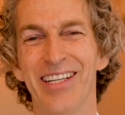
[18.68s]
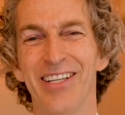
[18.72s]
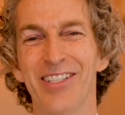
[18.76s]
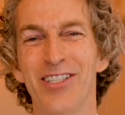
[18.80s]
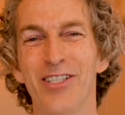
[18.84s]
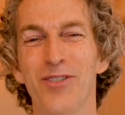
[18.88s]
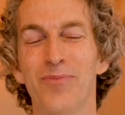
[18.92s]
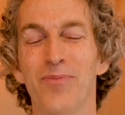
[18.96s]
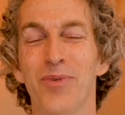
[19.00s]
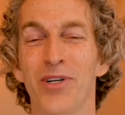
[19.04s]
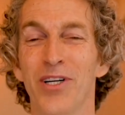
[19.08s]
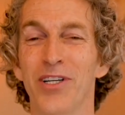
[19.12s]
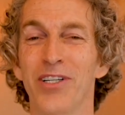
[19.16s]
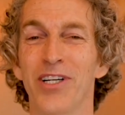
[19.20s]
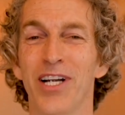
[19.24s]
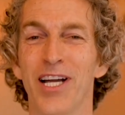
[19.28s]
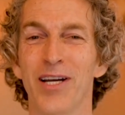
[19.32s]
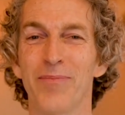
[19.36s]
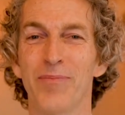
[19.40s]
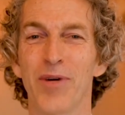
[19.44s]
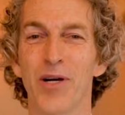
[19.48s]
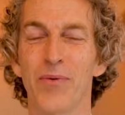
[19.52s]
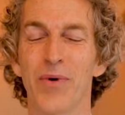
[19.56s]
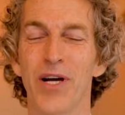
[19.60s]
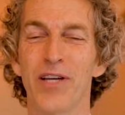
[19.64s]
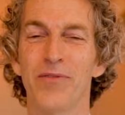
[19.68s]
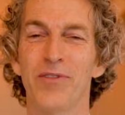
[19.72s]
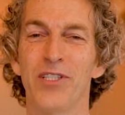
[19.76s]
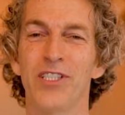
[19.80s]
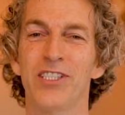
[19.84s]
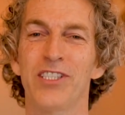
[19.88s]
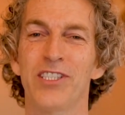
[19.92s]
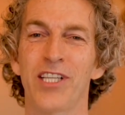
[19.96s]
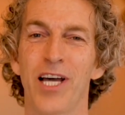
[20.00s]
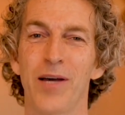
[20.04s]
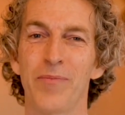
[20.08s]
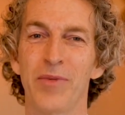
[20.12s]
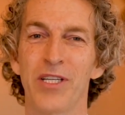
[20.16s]
our new program, my wife
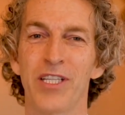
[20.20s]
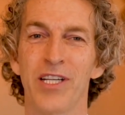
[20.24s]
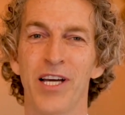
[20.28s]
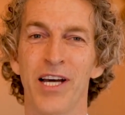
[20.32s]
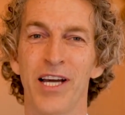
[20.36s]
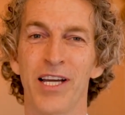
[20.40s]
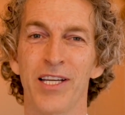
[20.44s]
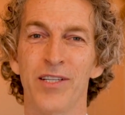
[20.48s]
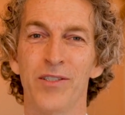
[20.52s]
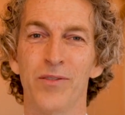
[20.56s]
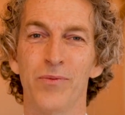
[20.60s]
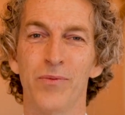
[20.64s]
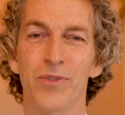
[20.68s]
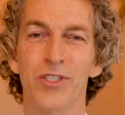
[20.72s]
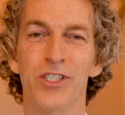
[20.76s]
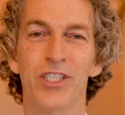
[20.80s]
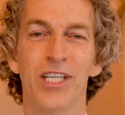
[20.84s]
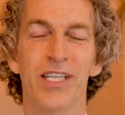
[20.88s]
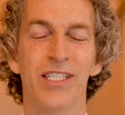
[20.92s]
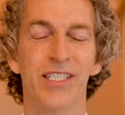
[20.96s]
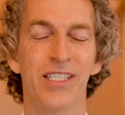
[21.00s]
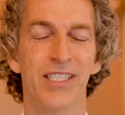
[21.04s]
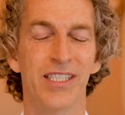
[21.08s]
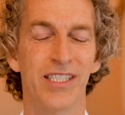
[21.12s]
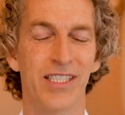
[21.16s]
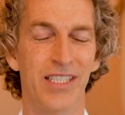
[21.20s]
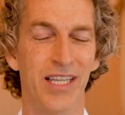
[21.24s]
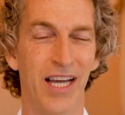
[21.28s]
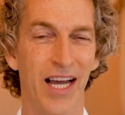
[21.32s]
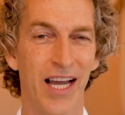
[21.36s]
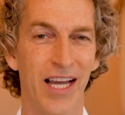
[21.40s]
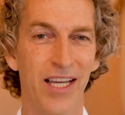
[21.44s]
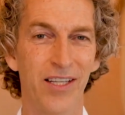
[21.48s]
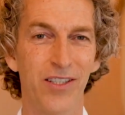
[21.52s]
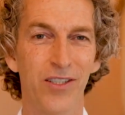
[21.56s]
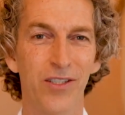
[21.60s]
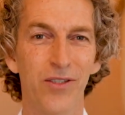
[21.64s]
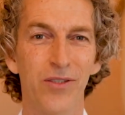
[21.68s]
Hisami and I will gently
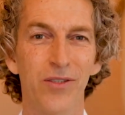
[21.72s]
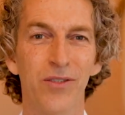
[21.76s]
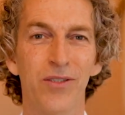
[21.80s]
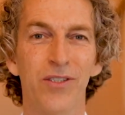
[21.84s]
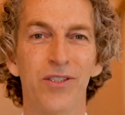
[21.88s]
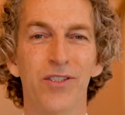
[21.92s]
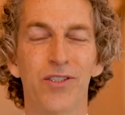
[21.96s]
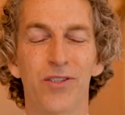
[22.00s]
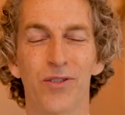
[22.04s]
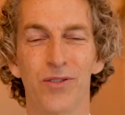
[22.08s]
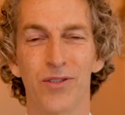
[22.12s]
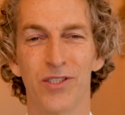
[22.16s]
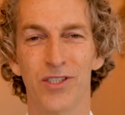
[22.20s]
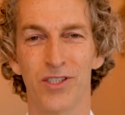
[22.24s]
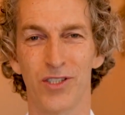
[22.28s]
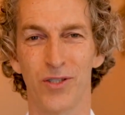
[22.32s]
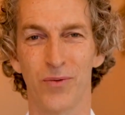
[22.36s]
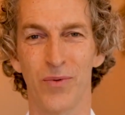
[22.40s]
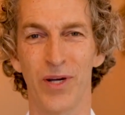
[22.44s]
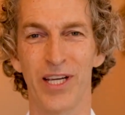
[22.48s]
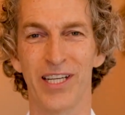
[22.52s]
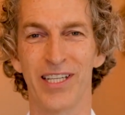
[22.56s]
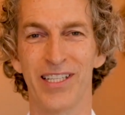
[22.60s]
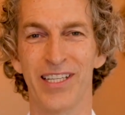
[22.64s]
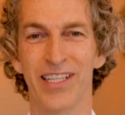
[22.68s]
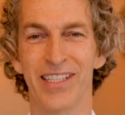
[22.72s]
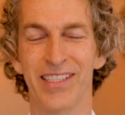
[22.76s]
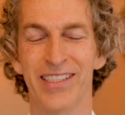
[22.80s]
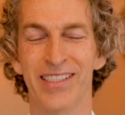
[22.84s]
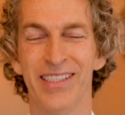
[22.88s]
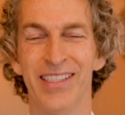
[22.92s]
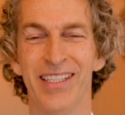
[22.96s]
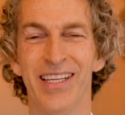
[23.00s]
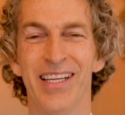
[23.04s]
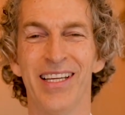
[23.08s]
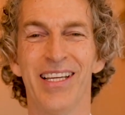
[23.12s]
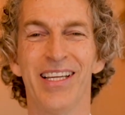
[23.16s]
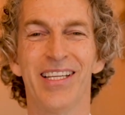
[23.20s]
guide you through this awakening,
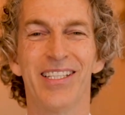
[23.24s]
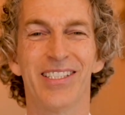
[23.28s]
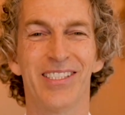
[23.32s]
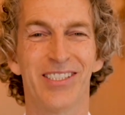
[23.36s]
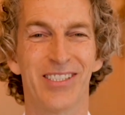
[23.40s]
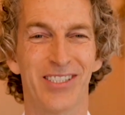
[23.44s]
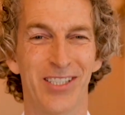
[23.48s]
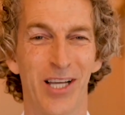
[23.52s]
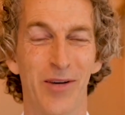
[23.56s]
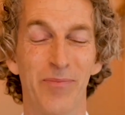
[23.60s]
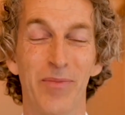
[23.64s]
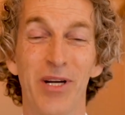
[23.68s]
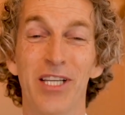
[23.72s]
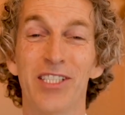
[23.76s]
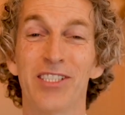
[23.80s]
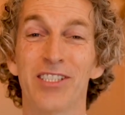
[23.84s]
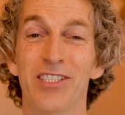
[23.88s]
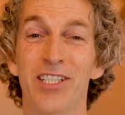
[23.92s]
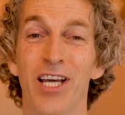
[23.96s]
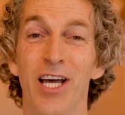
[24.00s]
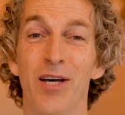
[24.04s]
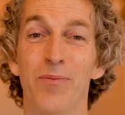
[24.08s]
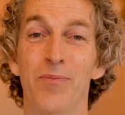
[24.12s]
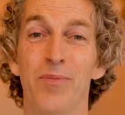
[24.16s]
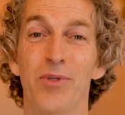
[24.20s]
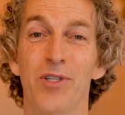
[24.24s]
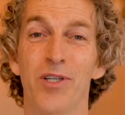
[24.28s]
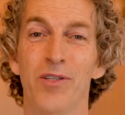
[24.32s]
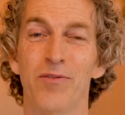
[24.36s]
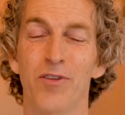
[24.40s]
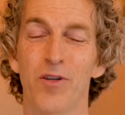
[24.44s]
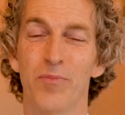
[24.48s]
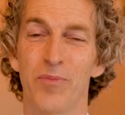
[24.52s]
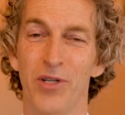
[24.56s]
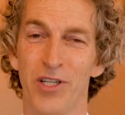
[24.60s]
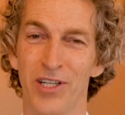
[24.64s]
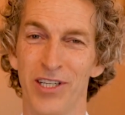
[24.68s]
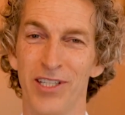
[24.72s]
step by step
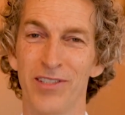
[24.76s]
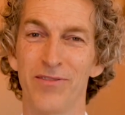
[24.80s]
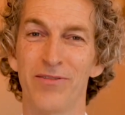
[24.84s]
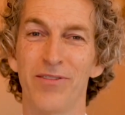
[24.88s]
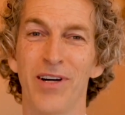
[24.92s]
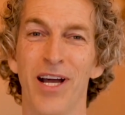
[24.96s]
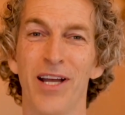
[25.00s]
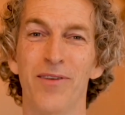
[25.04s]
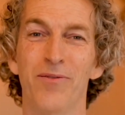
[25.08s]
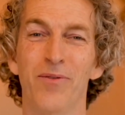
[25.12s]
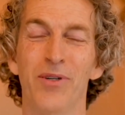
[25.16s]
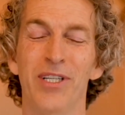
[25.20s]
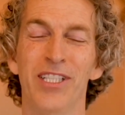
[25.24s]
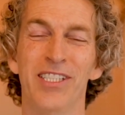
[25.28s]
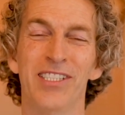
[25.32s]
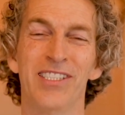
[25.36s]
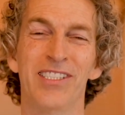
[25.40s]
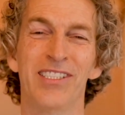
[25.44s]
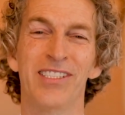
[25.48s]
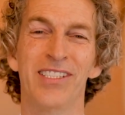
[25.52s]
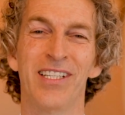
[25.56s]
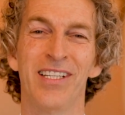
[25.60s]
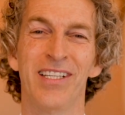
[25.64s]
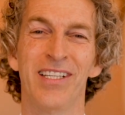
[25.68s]
over a period of five weeks.